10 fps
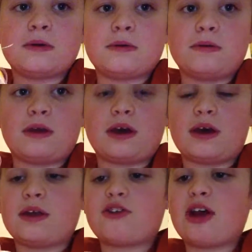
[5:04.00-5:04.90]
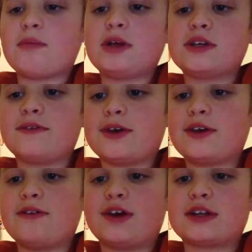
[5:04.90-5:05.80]
Okay, chatterbaits are very
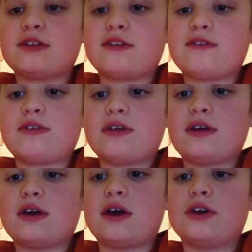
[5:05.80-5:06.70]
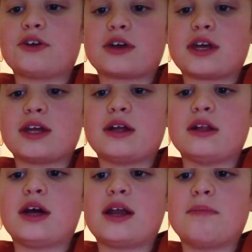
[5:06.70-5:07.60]
effective. You're gonna get a
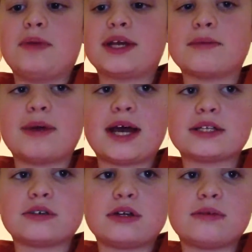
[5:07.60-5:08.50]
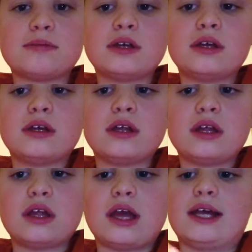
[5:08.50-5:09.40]
lot of bigger bass on them,
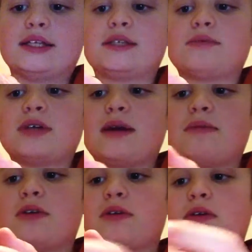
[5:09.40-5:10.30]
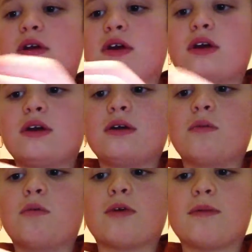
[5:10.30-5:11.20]
and sometimes your
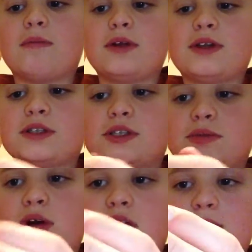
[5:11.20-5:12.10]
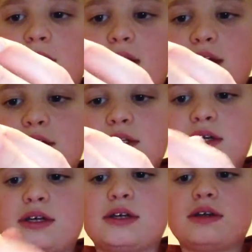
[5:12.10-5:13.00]
warm-blooded smaller bass.
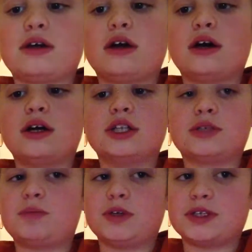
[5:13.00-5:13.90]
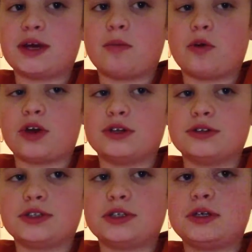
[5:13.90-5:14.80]
Just because they have more
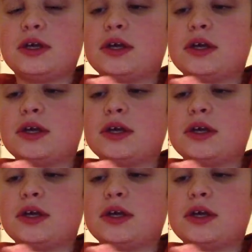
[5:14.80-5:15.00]
energy.